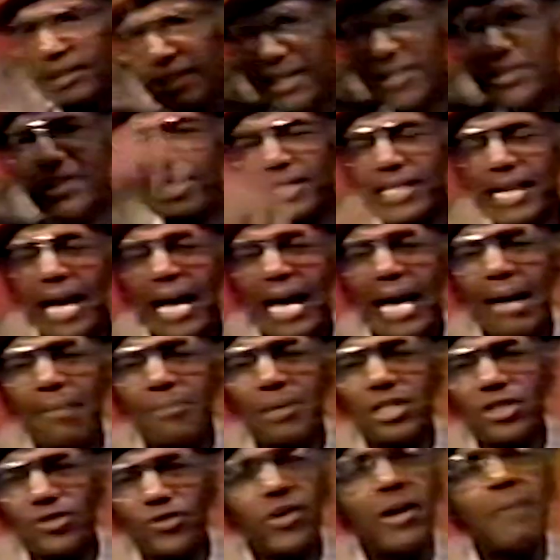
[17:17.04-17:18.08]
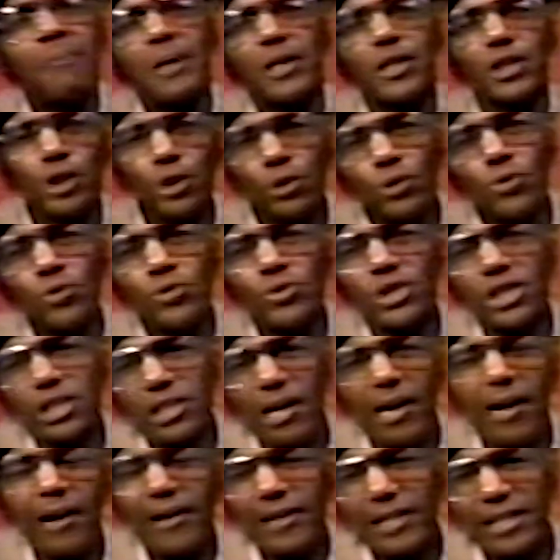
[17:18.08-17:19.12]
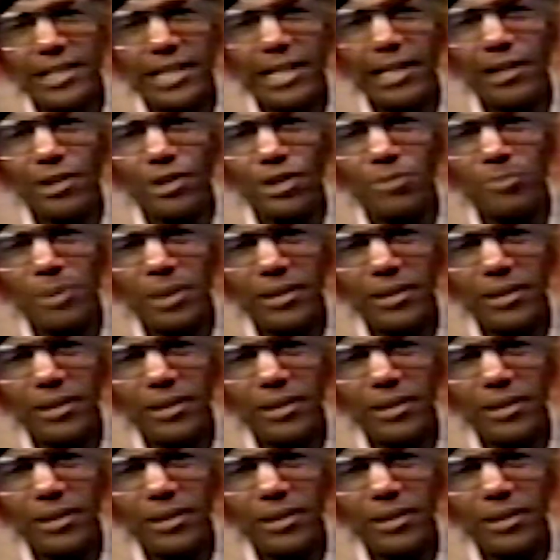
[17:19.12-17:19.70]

This time it's from a used car salesman.